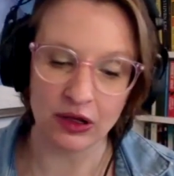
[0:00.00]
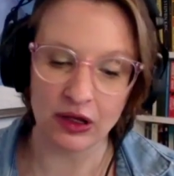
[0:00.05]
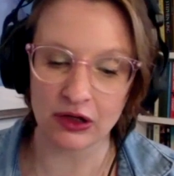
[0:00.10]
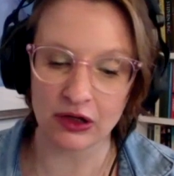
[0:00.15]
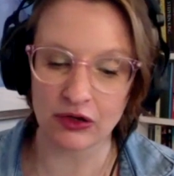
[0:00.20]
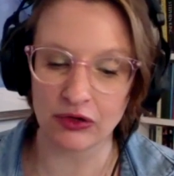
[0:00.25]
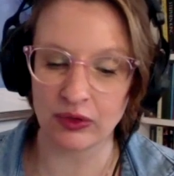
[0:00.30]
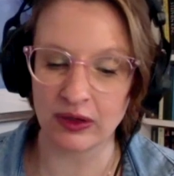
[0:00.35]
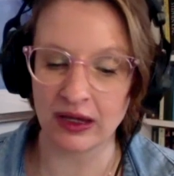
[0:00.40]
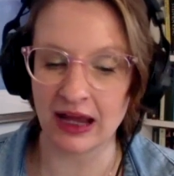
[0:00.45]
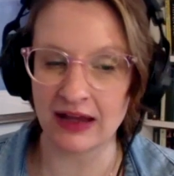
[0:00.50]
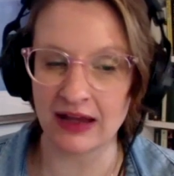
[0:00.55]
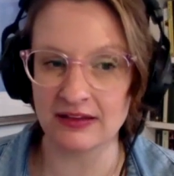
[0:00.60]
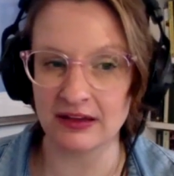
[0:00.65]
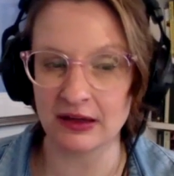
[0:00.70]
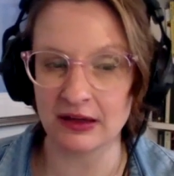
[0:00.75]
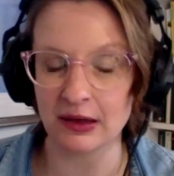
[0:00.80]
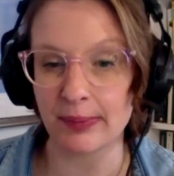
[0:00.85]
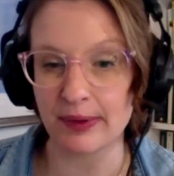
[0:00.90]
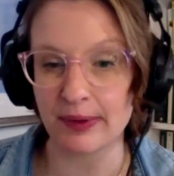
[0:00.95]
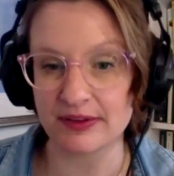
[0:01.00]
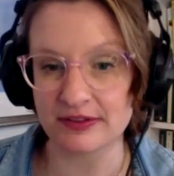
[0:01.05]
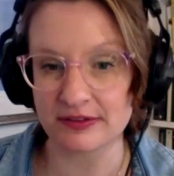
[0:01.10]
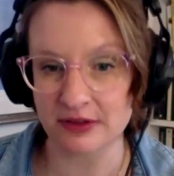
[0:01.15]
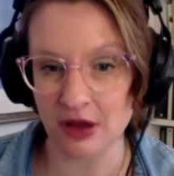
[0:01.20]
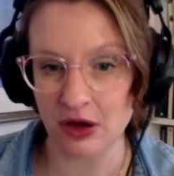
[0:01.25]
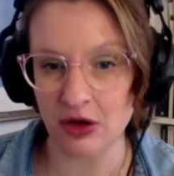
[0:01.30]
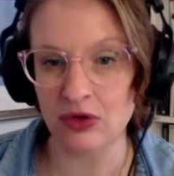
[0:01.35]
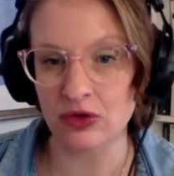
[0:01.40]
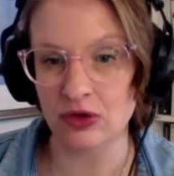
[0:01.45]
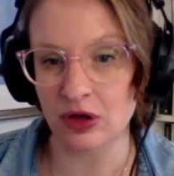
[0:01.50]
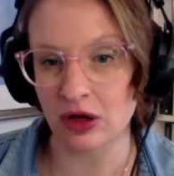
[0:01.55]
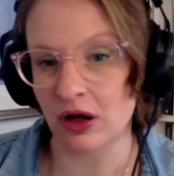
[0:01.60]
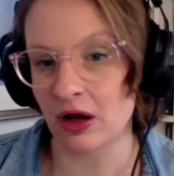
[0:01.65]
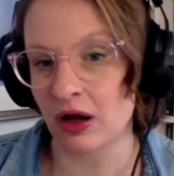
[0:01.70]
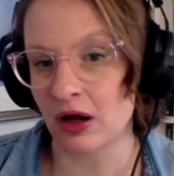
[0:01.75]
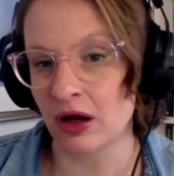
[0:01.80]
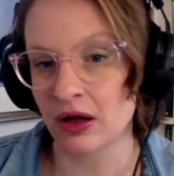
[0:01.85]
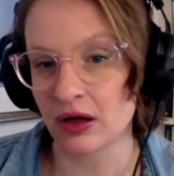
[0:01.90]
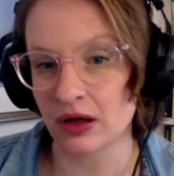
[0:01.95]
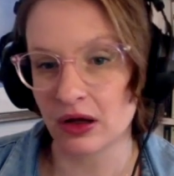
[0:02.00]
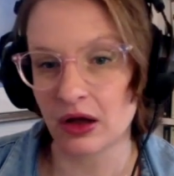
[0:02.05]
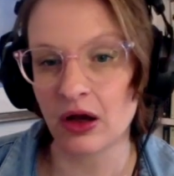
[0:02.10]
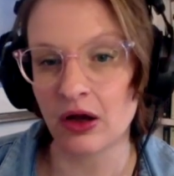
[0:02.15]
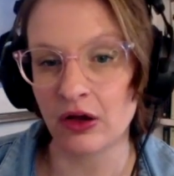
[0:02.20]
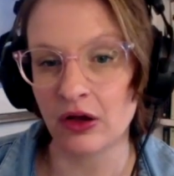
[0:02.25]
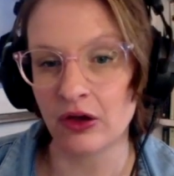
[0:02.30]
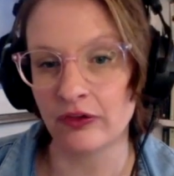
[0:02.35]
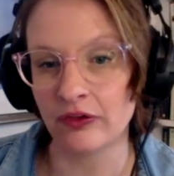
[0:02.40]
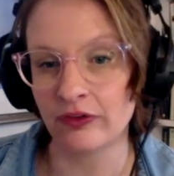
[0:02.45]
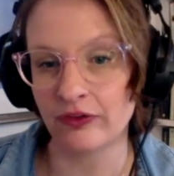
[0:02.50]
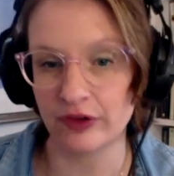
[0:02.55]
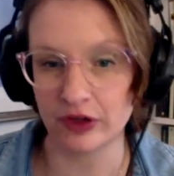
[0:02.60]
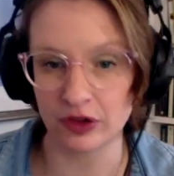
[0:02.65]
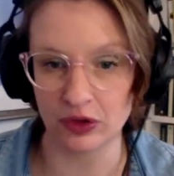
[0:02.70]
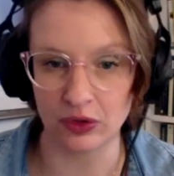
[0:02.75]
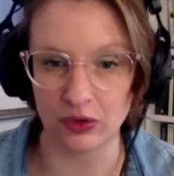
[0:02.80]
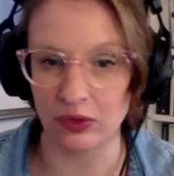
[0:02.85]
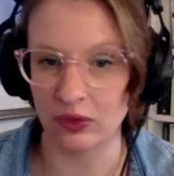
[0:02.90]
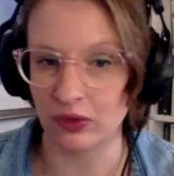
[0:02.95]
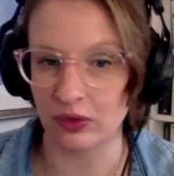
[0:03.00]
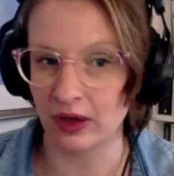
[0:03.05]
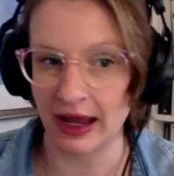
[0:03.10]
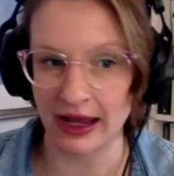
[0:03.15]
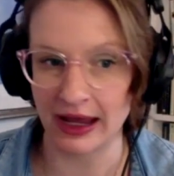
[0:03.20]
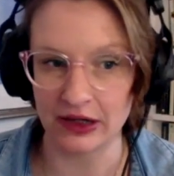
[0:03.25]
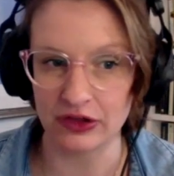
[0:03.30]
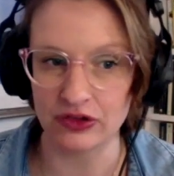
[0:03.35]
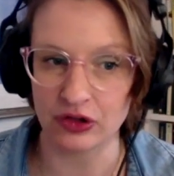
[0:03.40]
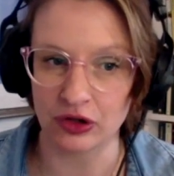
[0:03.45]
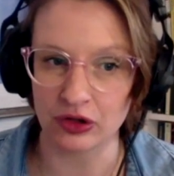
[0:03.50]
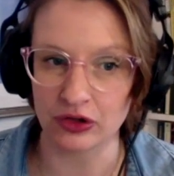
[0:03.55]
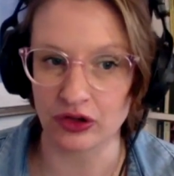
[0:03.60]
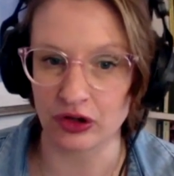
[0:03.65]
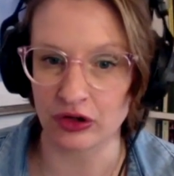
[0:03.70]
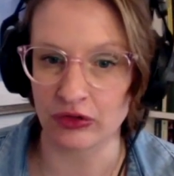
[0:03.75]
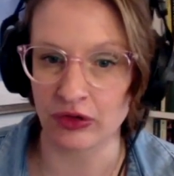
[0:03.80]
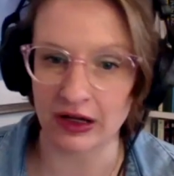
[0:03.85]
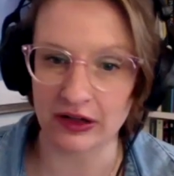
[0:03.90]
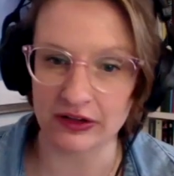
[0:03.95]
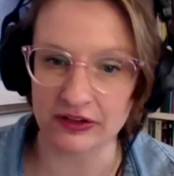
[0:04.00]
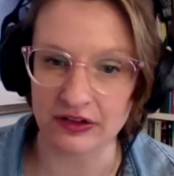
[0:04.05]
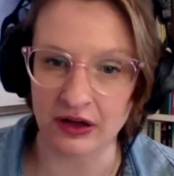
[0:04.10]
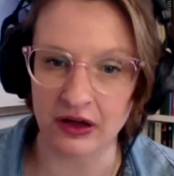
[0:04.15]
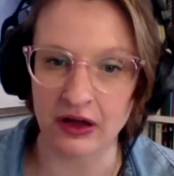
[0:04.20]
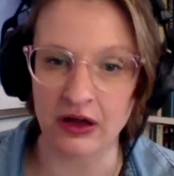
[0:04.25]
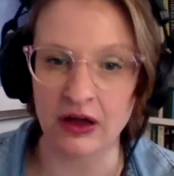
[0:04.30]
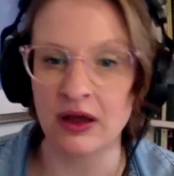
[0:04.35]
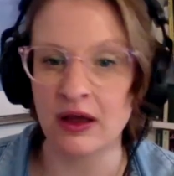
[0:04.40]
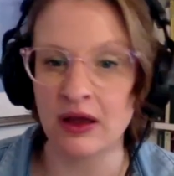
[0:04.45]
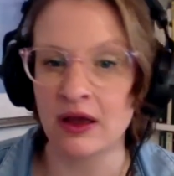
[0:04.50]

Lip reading: creating a persona of your HR director,